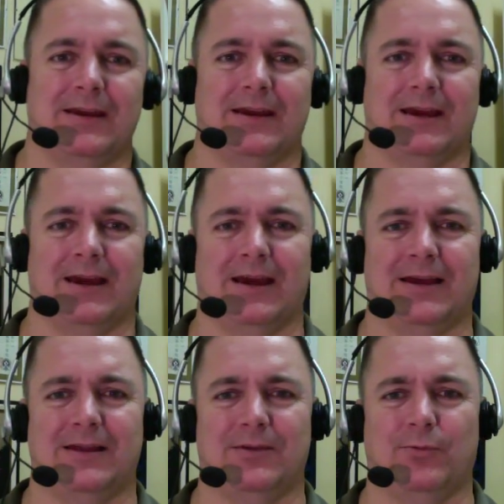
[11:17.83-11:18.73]

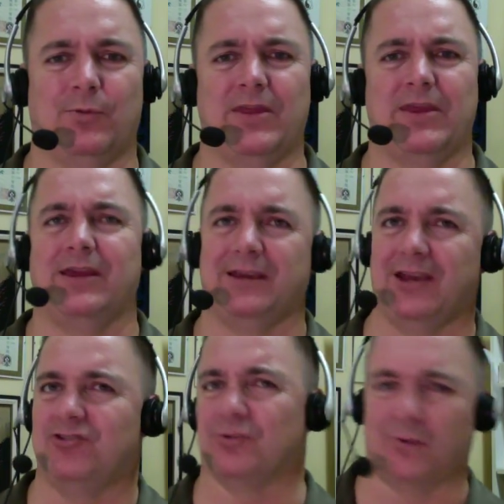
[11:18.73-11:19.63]
When they
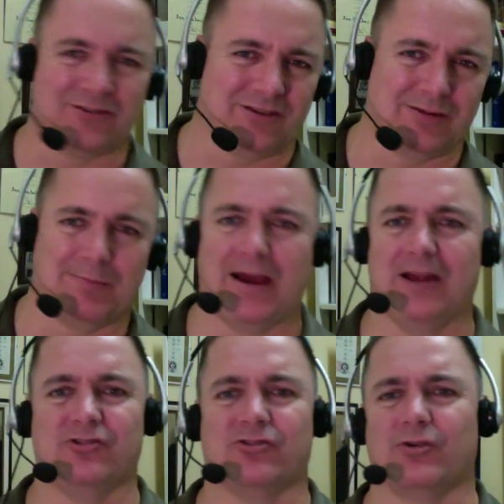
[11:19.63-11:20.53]
engage in a wrestling
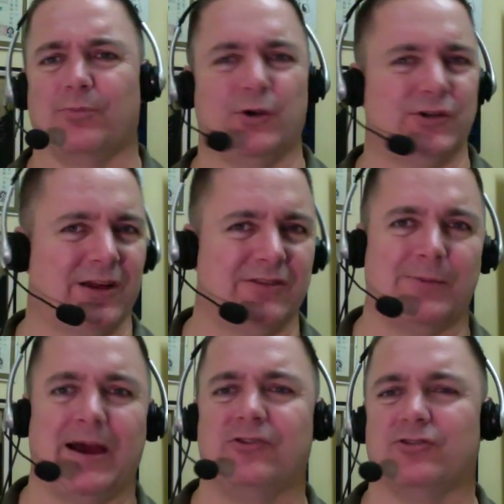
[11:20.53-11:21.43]
match or a push-hands
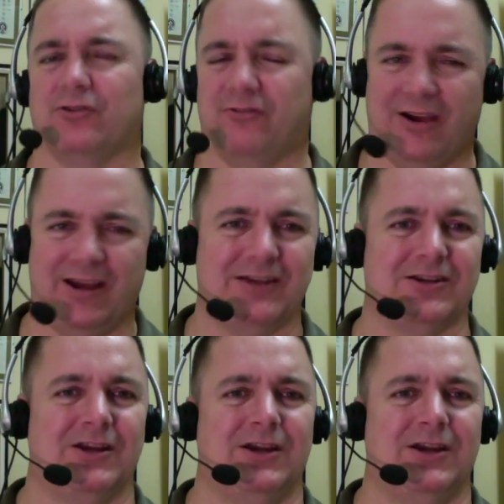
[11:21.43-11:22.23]
match or a fight,